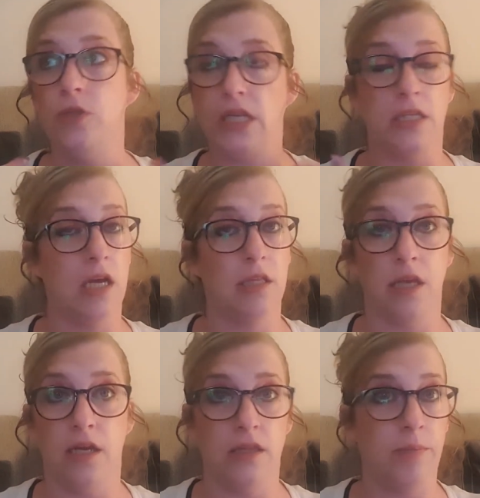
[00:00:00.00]
that
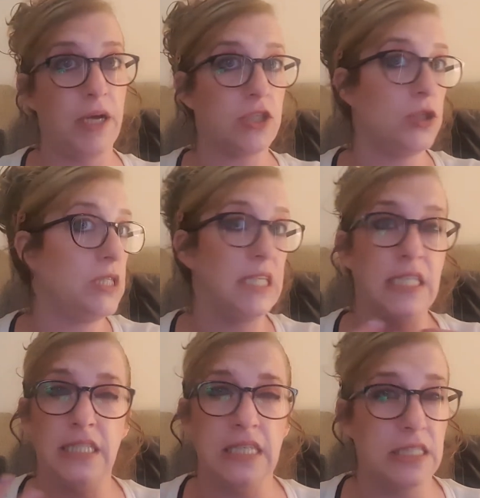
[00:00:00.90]
the person who did
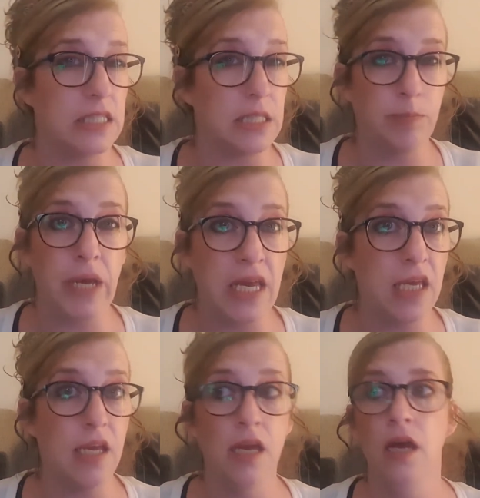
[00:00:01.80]
it didn't speak.